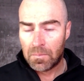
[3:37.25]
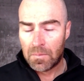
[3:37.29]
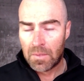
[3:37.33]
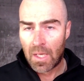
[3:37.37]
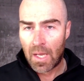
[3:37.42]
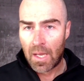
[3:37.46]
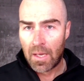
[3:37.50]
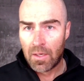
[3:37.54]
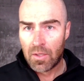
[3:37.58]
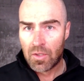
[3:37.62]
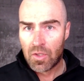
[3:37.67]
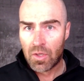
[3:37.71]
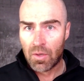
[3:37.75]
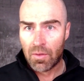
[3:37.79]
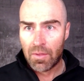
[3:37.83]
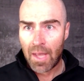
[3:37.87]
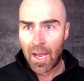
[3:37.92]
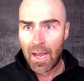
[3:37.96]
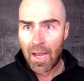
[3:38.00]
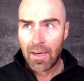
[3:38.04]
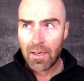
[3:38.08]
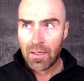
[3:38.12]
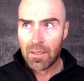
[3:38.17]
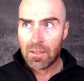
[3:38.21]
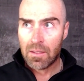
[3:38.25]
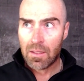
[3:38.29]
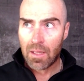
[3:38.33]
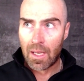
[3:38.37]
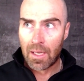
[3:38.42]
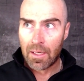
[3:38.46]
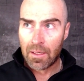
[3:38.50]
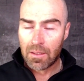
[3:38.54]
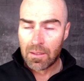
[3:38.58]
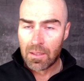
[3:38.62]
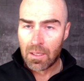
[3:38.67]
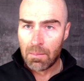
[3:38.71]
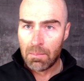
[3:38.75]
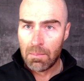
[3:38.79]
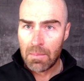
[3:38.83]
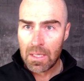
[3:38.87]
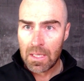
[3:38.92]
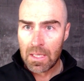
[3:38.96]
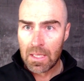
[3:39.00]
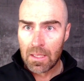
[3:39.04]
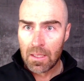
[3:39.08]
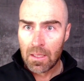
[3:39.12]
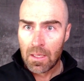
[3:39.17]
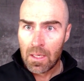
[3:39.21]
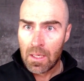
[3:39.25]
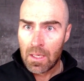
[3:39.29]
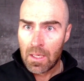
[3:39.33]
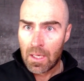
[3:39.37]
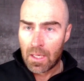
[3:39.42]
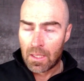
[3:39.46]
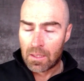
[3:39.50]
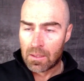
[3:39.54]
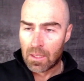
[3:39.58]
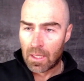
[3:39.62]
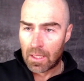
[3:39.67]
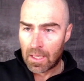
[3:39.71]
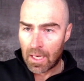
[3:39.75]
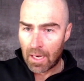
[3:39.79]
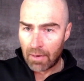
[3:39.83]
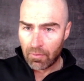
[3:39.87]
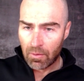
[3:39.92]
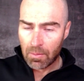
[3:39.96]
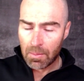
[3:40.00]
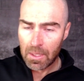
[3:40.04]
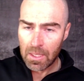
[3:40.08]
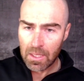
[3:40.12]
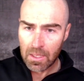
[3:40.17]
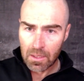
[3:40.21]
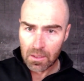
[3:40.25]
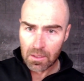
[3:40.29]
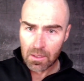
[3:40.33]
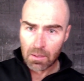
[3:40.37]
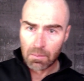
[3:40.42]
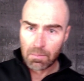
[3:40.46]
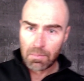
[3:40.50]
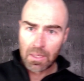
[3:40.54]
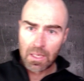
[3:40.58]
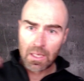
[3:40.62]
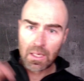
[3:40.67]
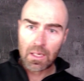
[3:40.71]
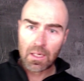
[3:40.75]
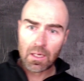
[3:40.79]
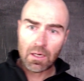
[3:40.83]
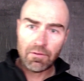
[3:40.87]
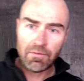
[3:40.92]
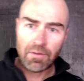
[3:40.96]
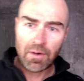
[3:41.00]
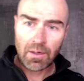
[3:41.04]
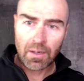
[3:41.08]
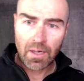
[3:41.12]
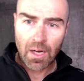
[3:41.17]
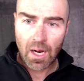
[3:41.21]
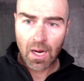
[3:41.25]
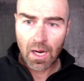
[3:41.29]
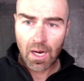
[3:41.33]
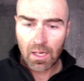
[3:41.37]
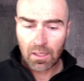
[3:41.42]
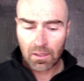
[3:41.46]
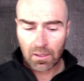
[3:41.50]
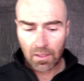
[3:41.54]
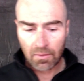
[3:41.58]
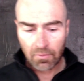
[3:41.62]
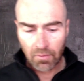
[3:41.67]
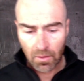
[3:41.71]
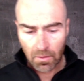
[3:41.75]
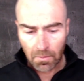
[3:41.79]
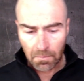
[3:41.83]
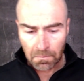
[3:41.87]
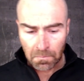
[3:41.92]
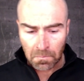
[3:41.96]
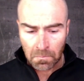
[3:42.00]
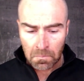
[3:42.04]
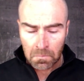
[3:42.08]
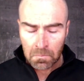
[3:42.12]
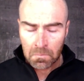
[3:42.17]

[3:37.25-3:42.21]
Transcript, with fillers: Okay. So that is like, to me, it's like everybody is competing at a very high level,